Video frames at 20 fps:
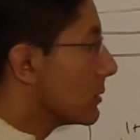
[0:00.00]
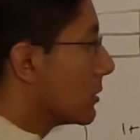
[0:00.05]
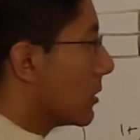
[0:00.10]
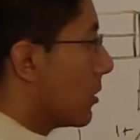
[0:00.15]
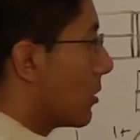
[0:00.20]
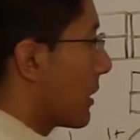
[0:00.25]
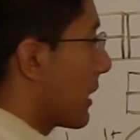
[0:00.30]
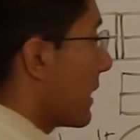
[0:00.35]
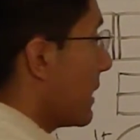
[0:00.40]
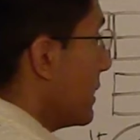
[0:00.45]

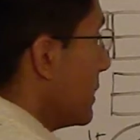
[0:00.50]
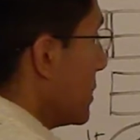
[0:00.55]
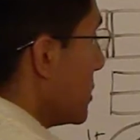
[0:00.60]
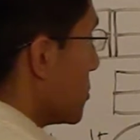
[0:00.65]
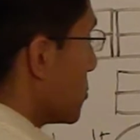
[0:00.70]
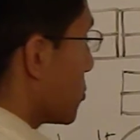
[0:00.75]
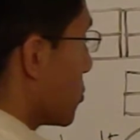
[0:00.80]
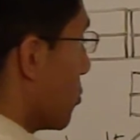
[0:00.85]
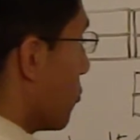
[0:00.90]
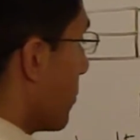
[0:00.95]
Okay?
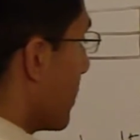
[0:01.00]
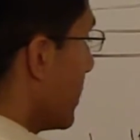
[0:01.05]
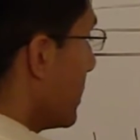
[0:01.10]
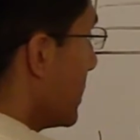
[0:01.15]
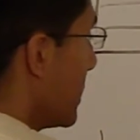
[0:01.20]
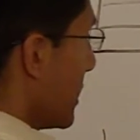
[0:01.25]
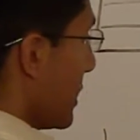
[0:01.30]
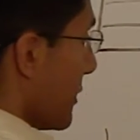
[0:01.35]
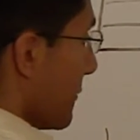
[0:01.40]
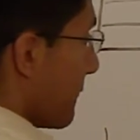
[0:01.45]
So
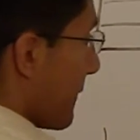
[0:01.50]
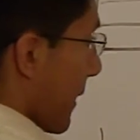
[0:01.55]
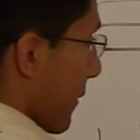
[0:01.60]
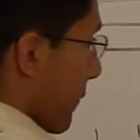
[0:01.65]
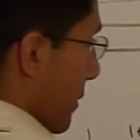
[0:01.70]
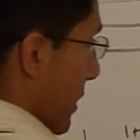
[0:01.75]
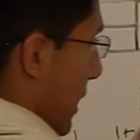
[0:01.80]
really, if I were